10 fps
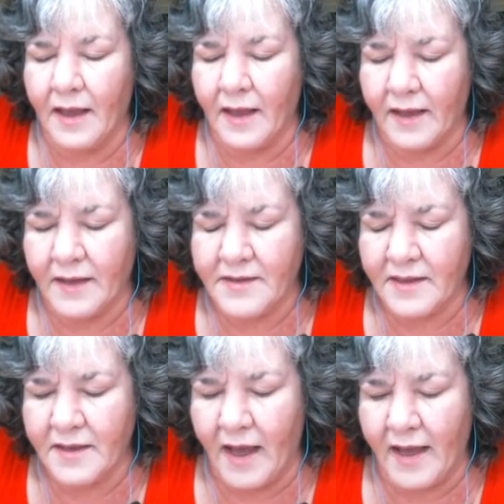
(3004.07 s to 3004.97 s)
like I
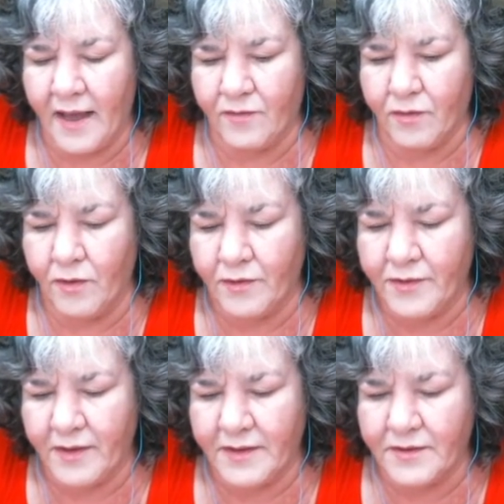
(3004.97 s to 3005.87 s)
said, I had rolled
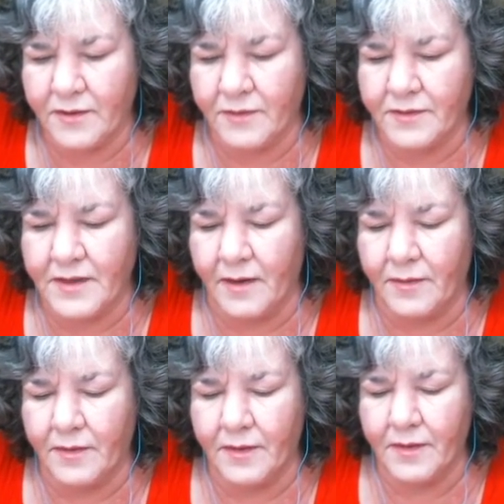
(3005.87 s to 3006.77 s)
all these circles out